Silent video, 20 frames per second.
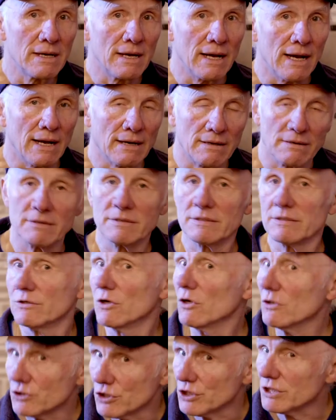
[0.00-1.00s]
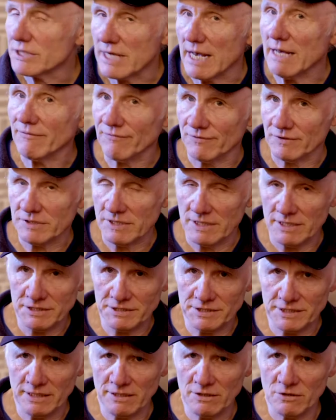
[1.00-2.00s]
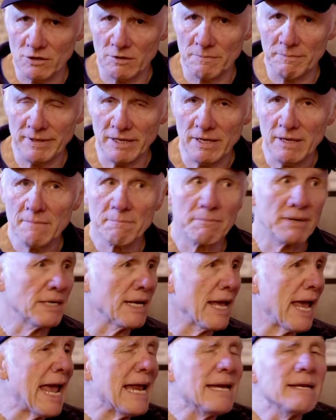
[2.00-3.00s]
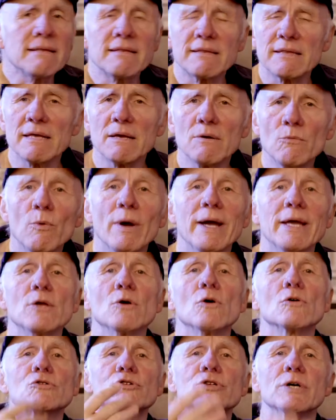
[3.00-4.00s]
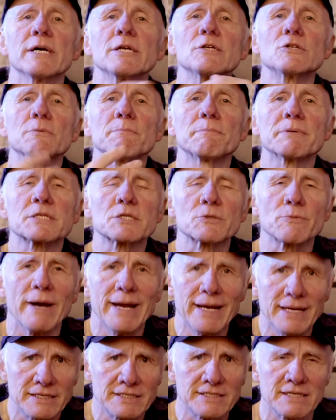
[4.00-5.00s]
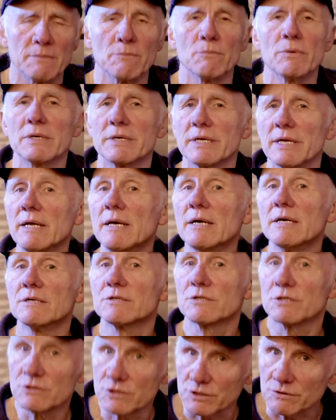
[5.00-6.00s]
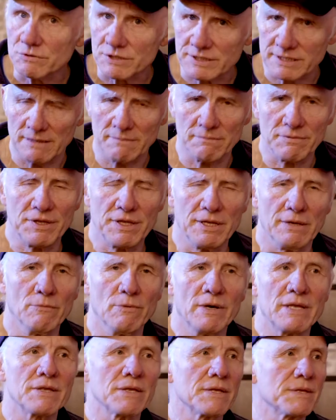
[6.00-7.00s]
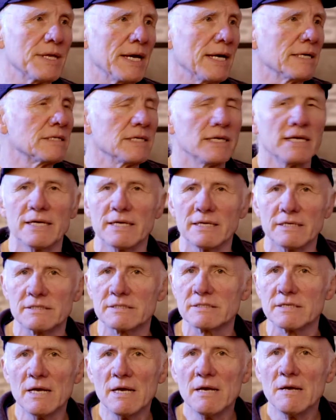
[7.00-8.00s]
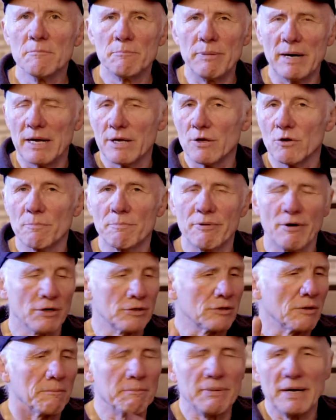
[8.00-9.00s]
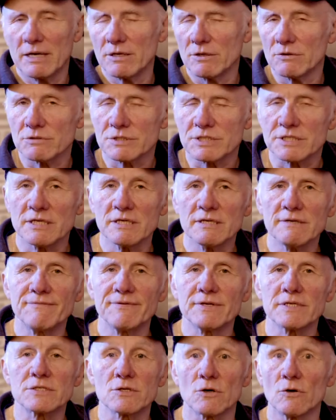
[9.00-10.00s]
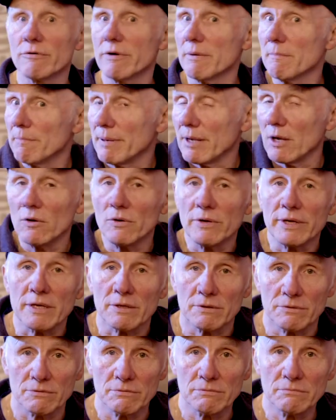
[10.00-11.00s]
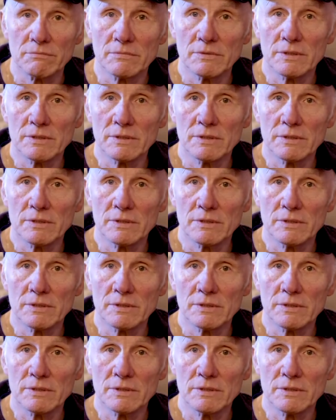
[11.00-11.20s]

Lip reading: And not just advertising copy, but anything where you're trying to persuade somebody to do something, whether that is buy your product, buy your service, or employ you.